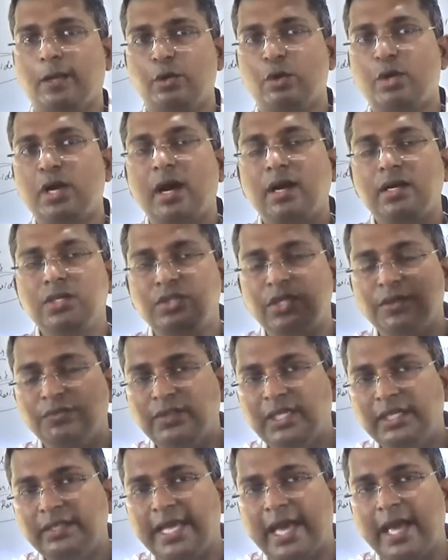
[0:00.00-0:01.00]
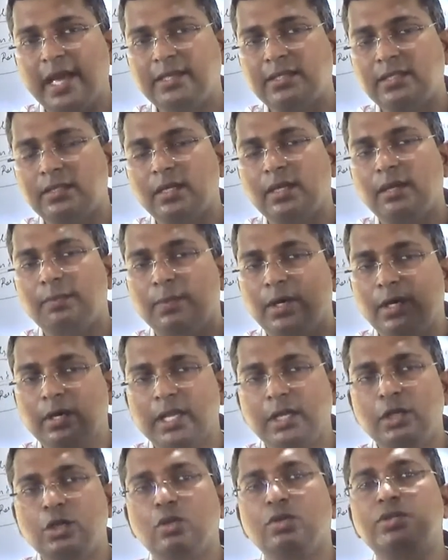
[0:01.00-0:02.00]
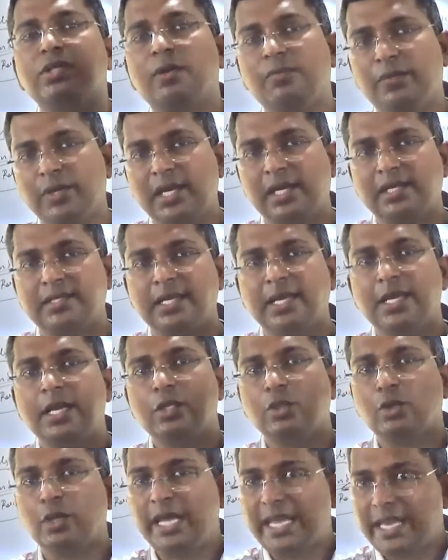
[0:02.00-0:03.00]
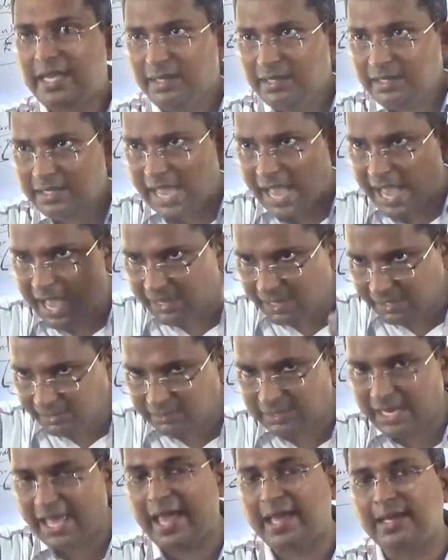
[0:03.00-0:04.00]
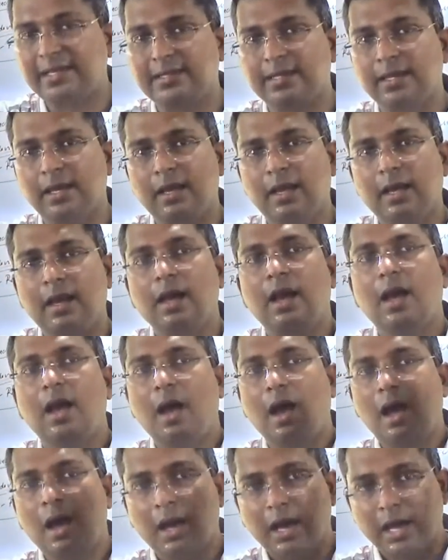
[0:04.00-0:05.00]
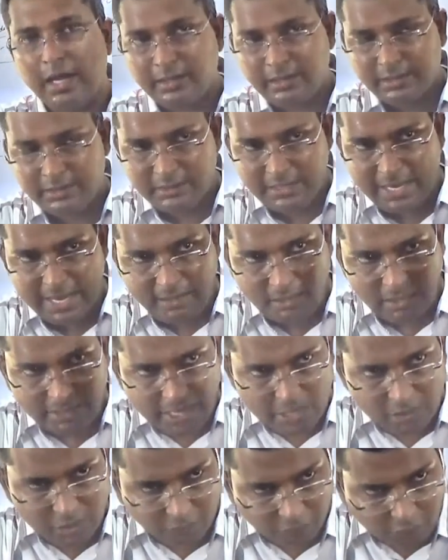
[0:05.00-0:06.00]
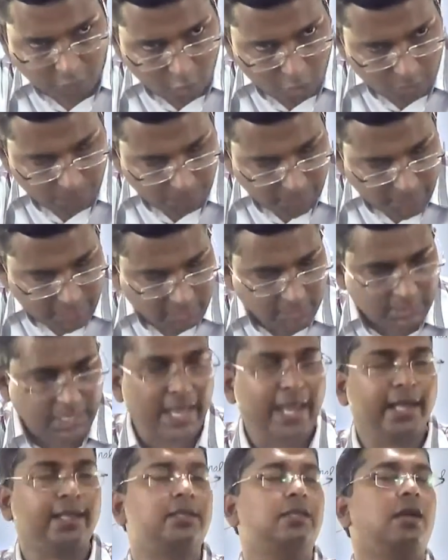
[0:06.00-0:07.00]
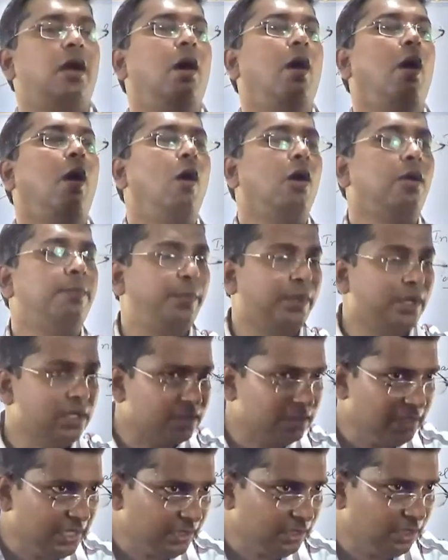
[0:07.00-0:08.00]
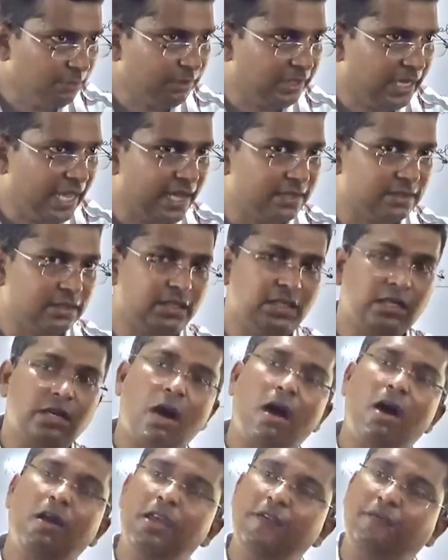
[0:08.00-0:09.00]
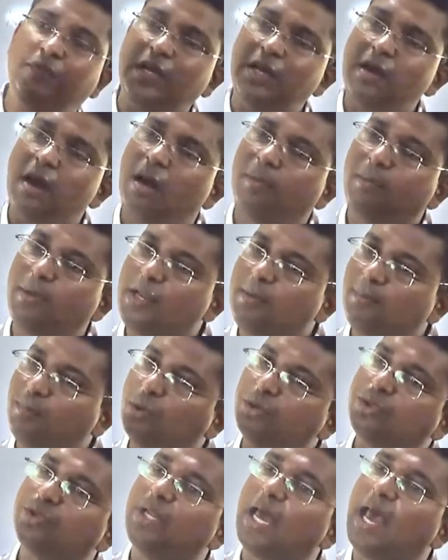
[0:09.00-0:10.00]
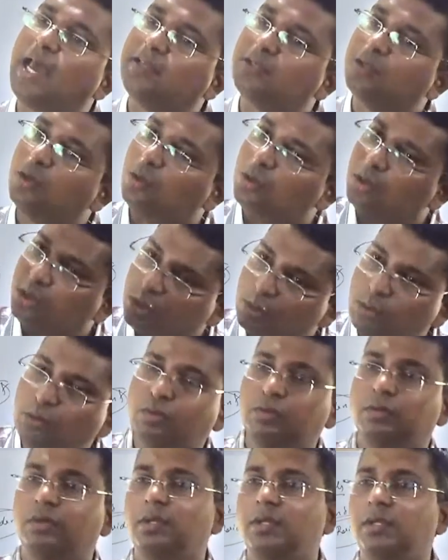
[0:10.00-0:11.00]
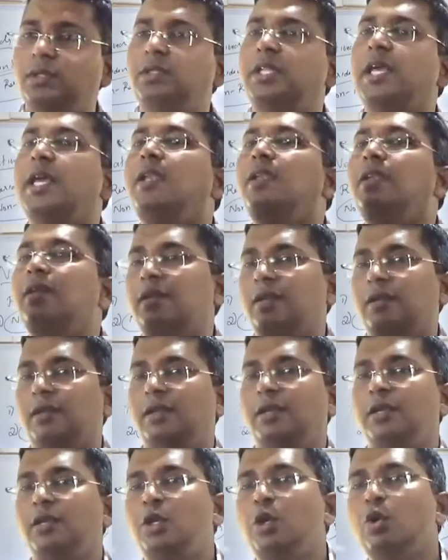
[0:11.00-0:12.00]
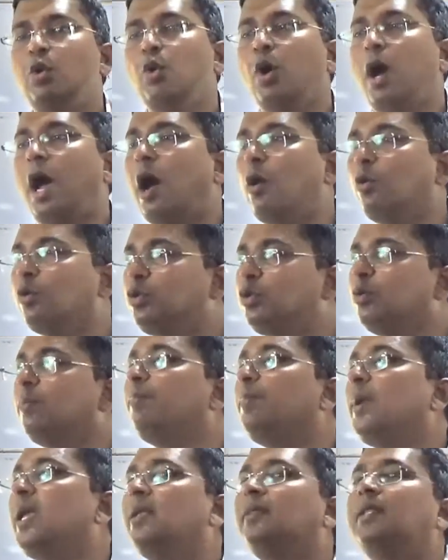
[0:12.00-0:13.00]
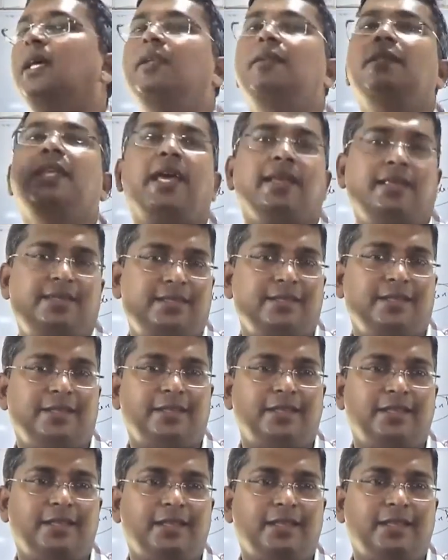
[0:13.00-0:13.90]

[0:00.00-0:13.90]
You can't shift the tax uh, burden to someone else. So in direct tax, take the case of corporate tax or personal income tax, the if the government imposes tax on you, then you have to pay that tax.